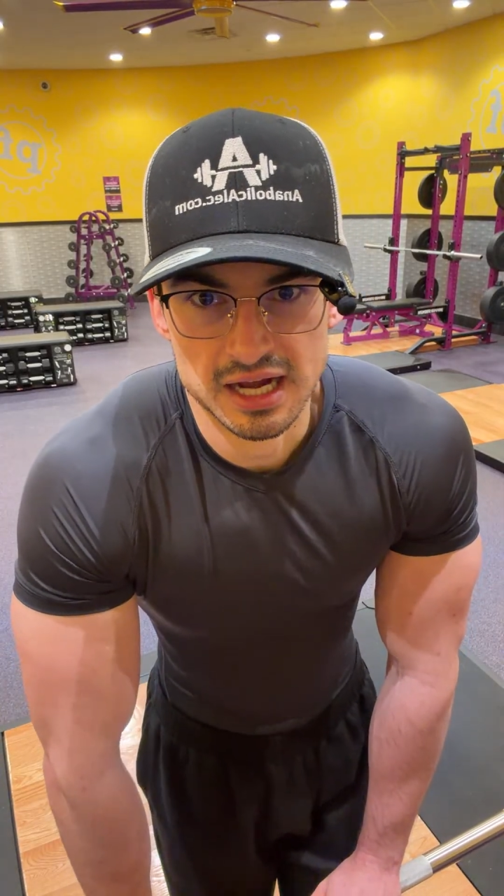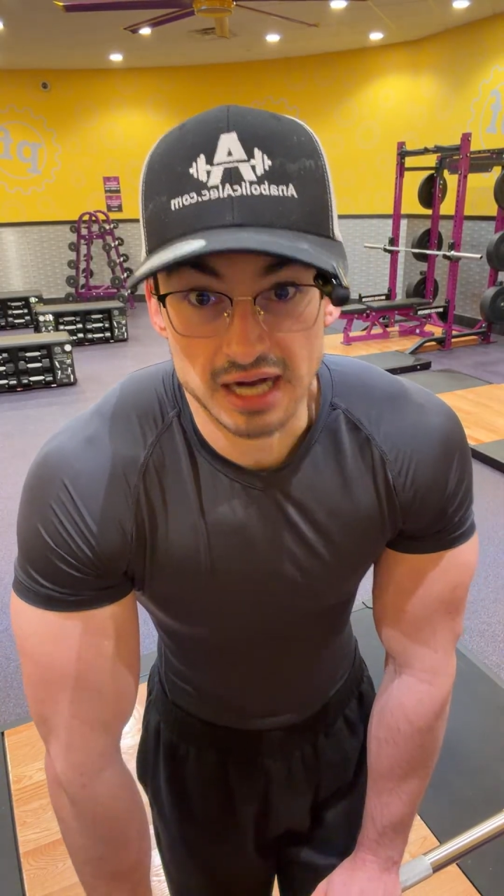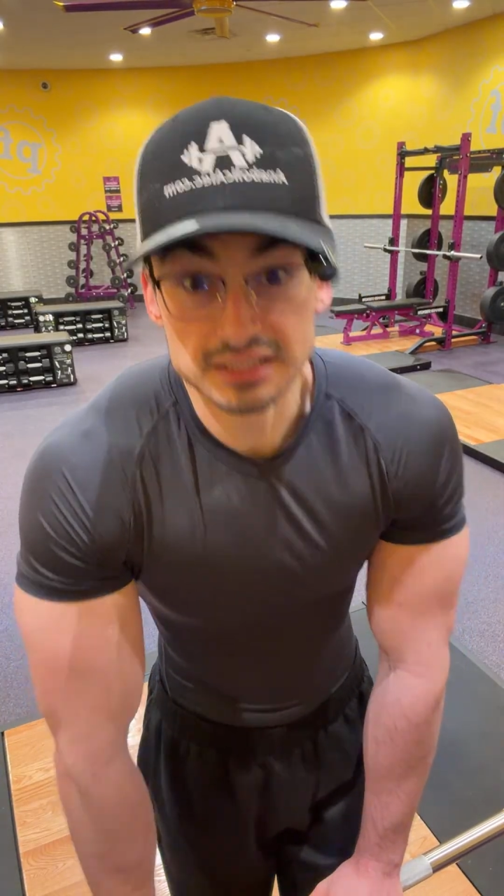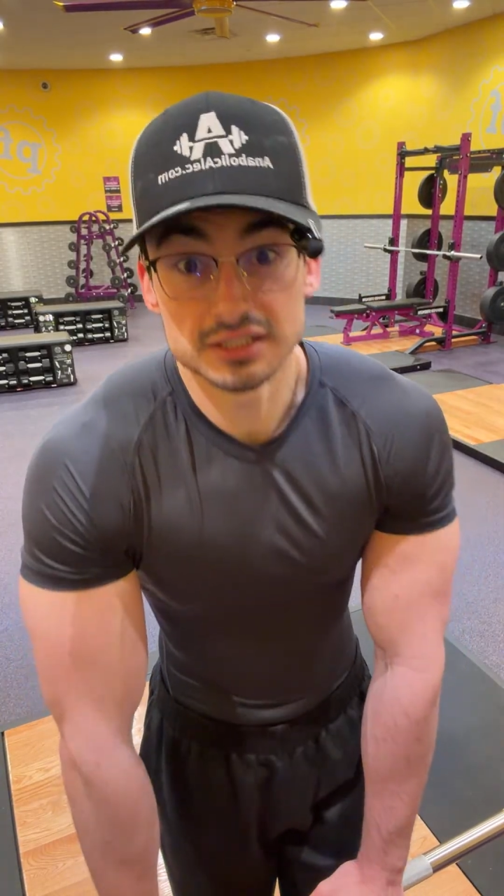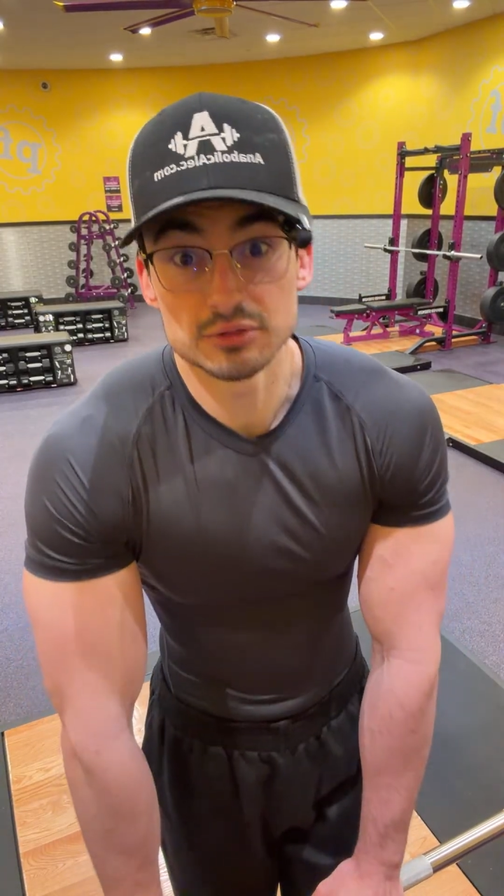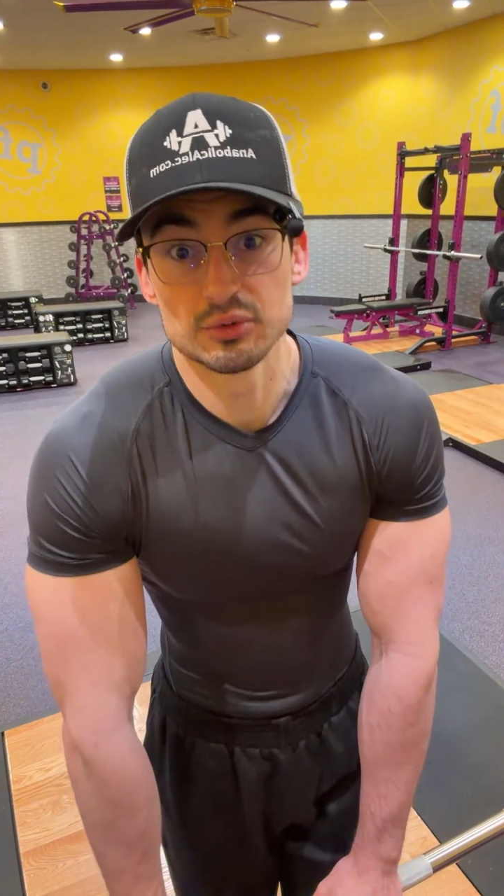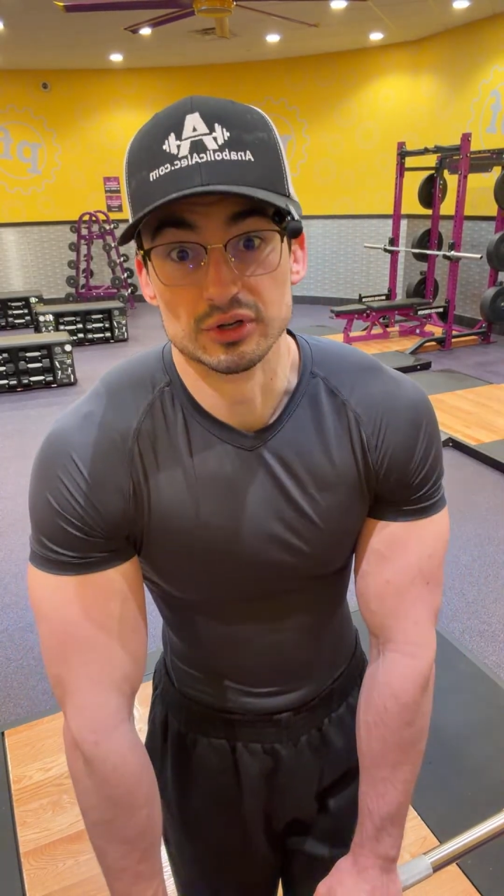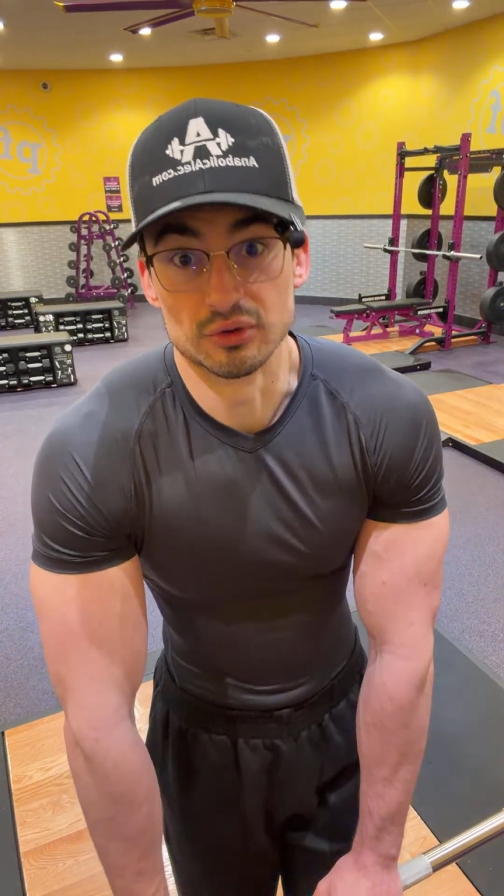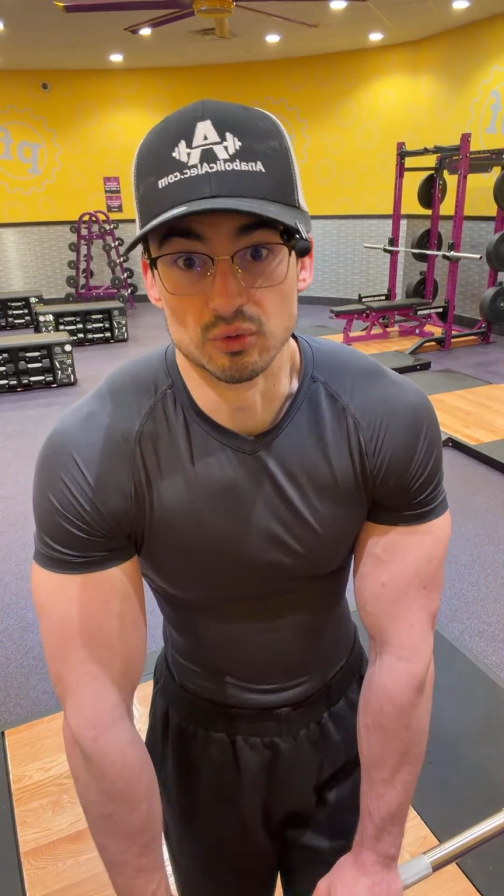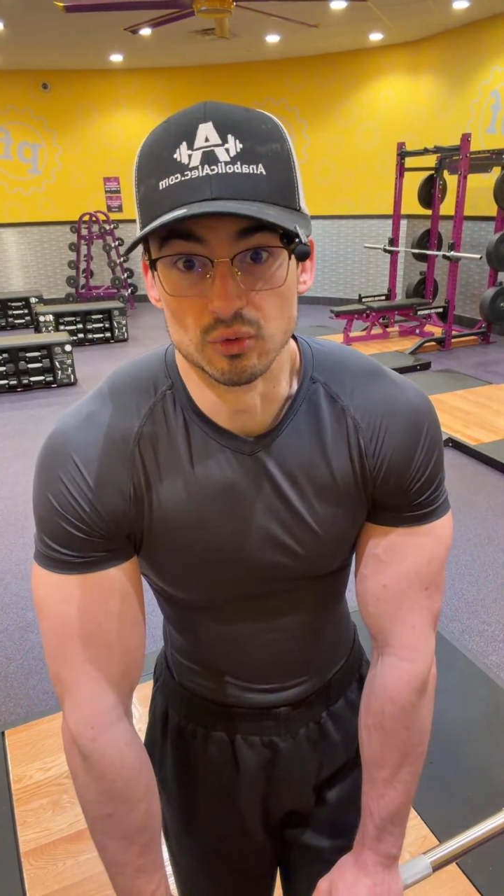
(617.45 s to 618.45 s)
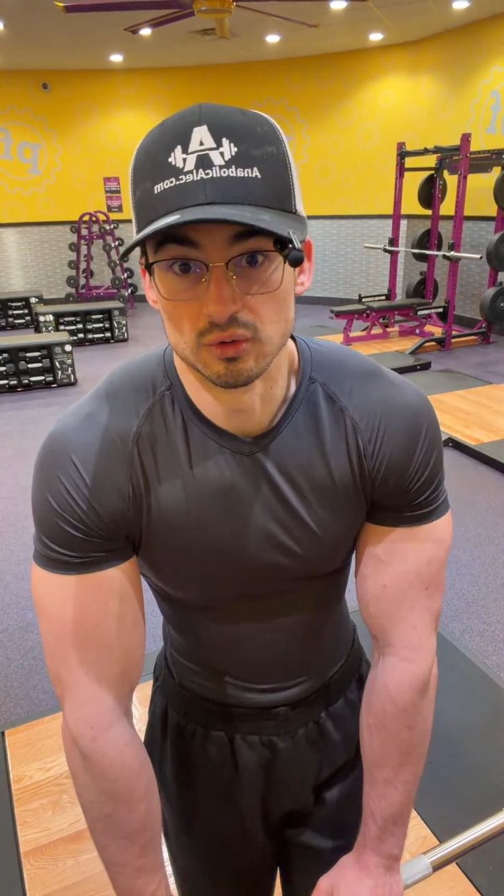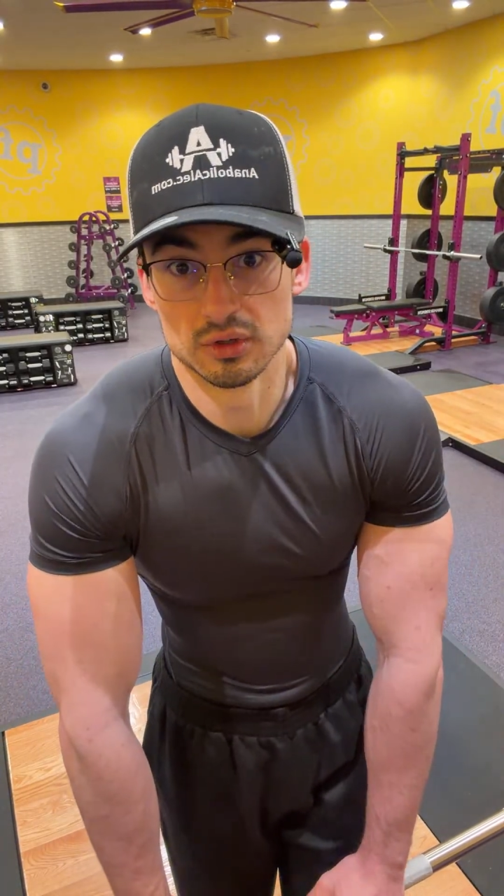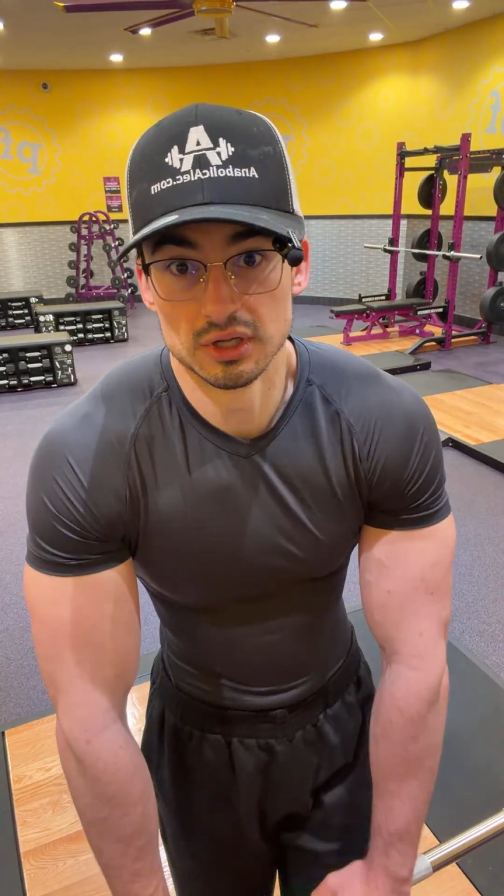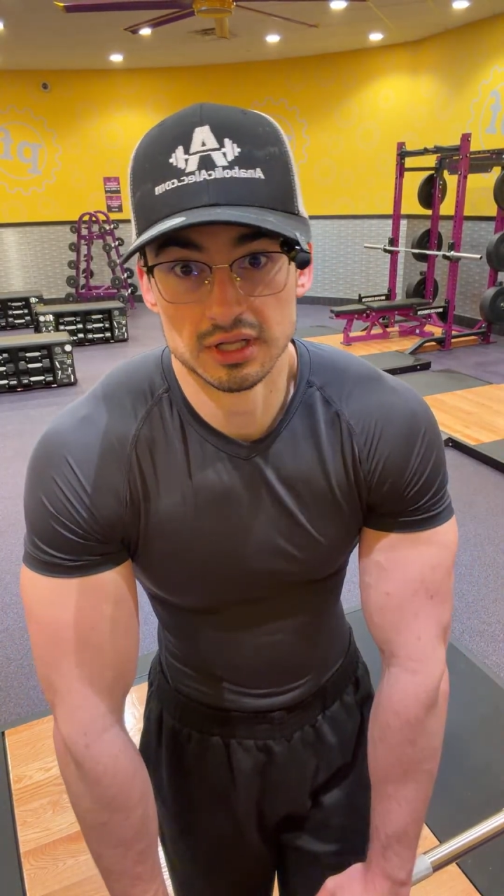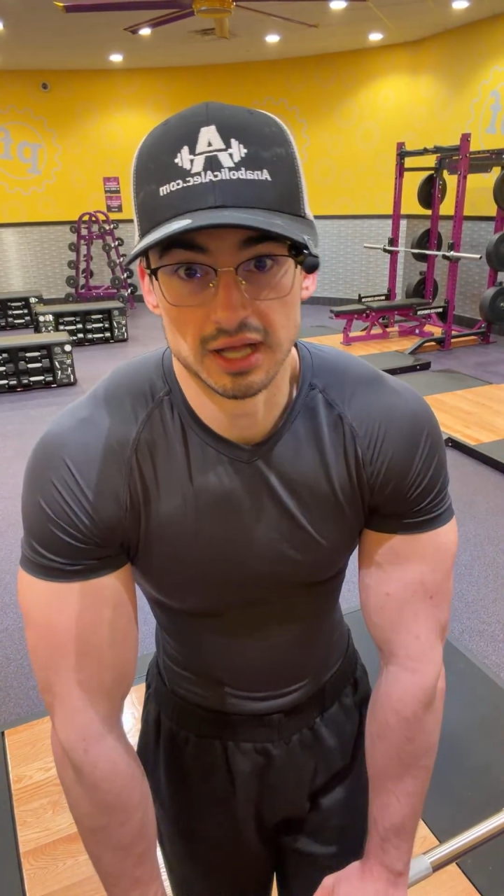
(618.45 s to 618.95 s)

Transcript: I think they're pretty cool.